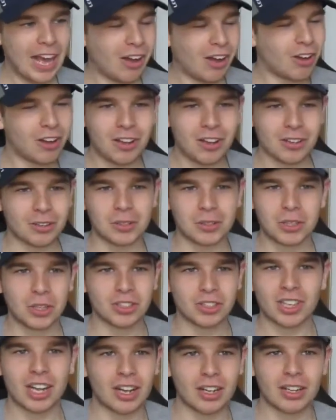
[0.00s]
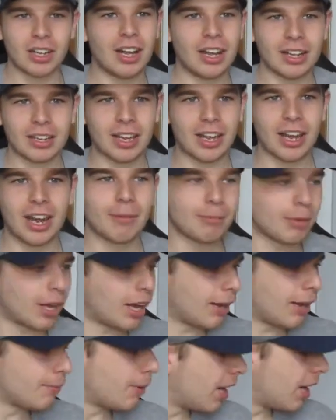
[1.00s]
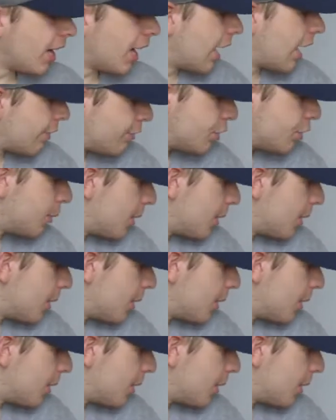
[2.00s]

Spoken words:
Oh god, okay, I might have to